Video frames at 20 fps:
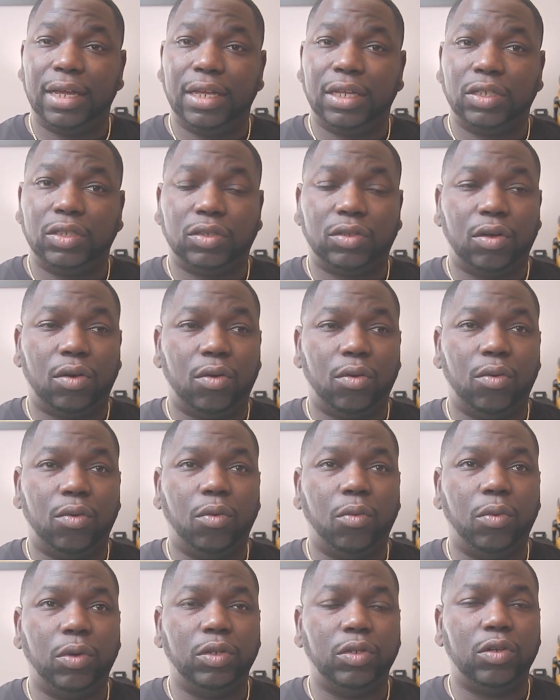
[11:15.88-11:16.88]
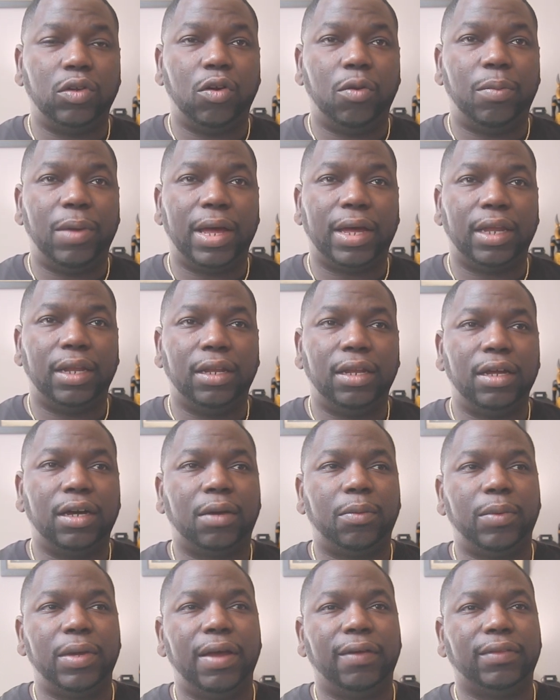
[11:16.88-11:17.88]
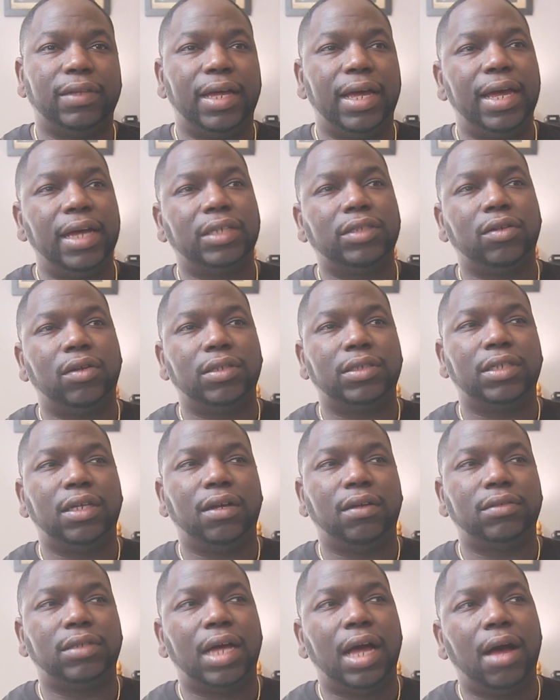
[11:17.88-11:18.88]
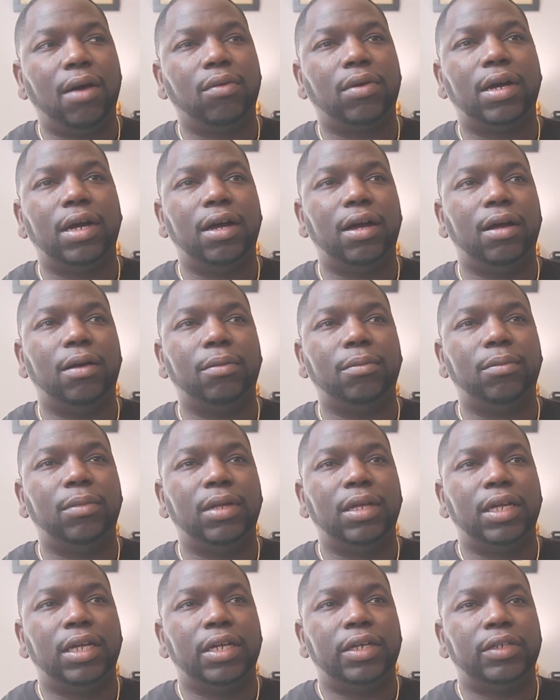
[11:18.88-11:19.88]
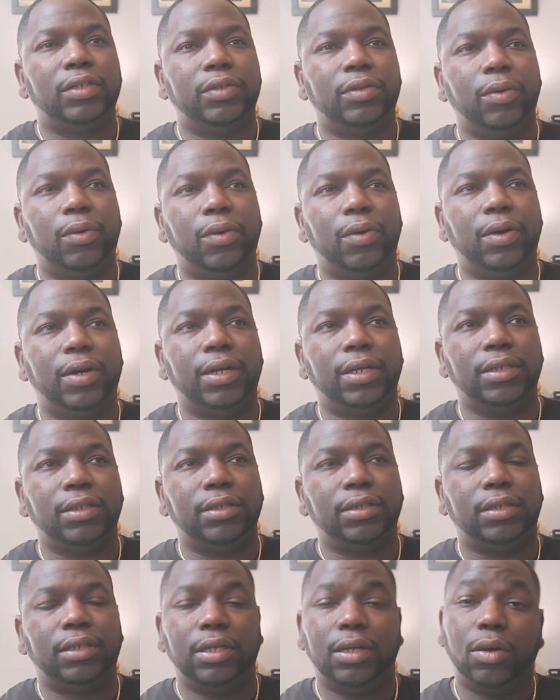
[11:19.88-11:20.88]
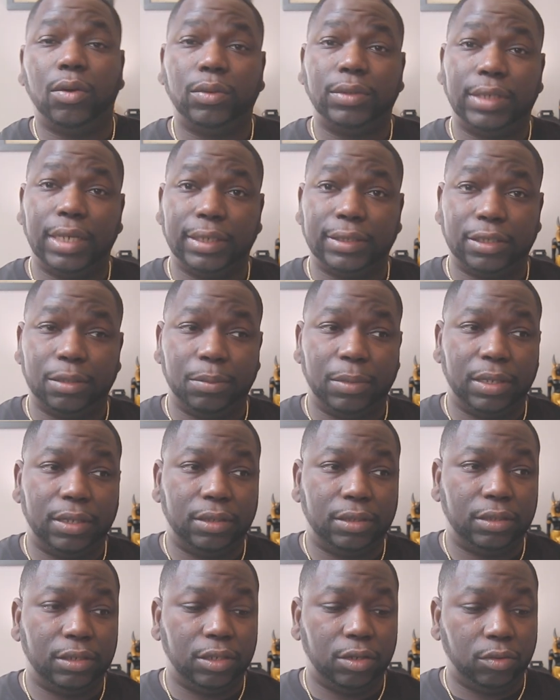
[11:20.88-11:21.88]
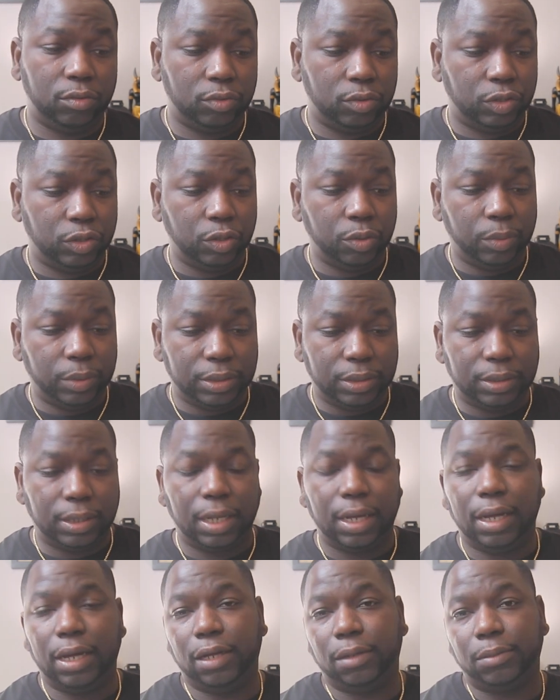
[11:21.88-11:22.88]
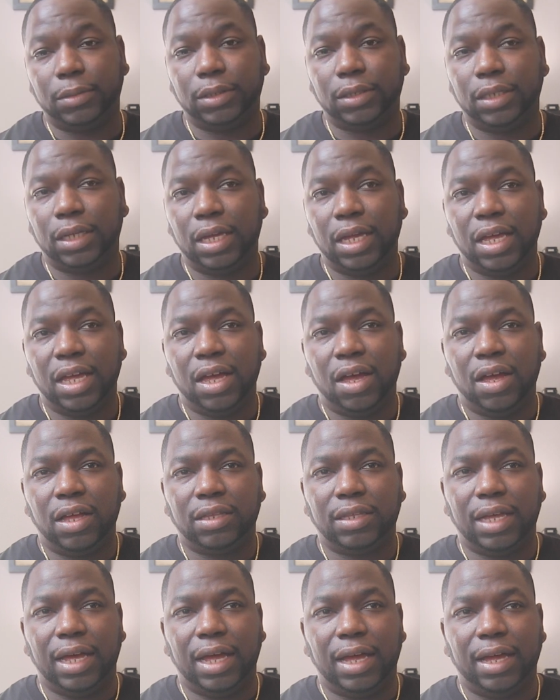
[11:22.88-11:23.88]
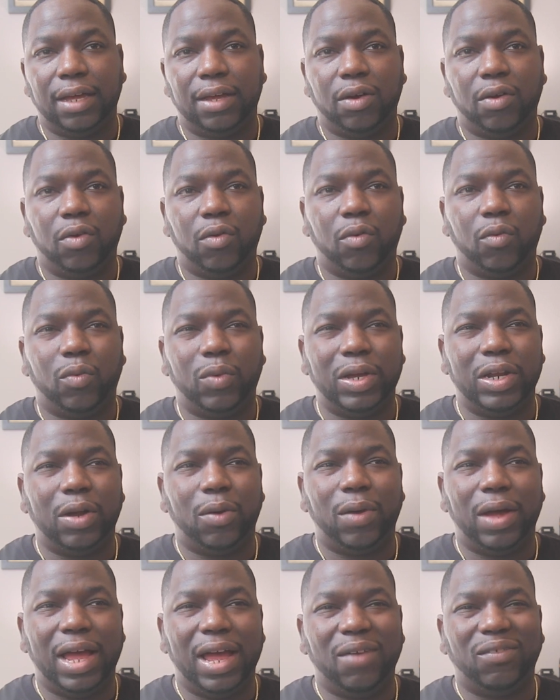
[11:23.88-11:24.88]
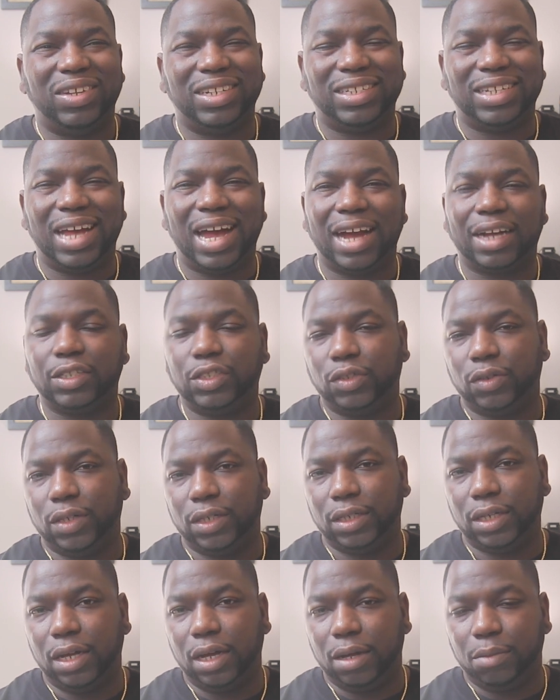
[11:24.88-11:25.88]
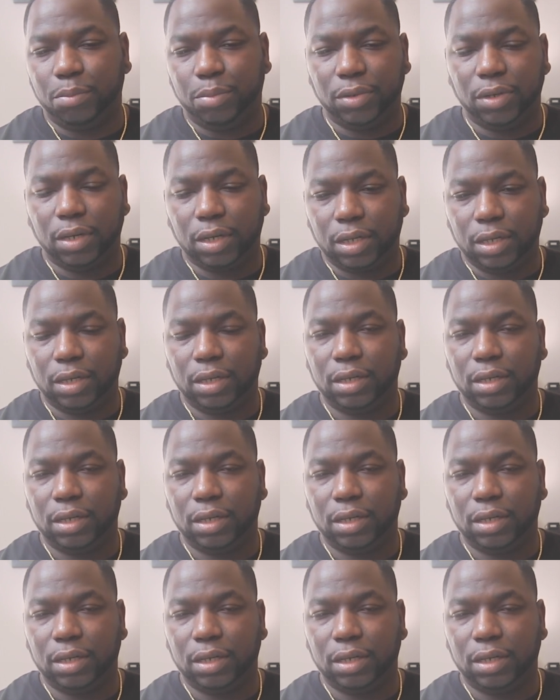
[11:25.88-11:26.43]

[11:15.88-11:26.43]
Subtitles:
So when you go back and look, we have to ask ourselves, how come during the Old Testament, Jewish times, that we don't have a doctrine, a book